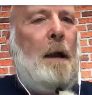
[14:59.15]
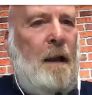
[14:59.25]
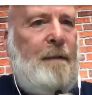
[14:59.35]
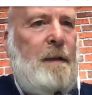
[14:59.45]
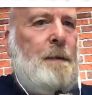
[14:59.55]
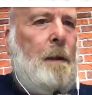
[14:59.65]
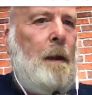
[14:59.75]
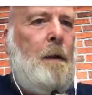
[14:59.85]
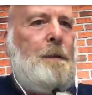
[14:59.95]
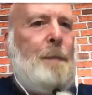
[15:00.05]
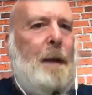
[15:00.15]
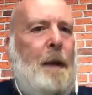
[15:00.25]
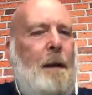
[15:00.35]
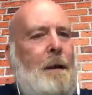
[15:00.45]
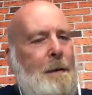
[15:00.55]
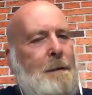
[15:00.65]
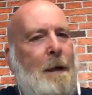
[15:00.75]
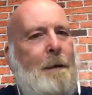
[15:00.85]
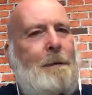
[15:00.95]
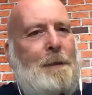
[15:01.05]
Leave it till the last minute. So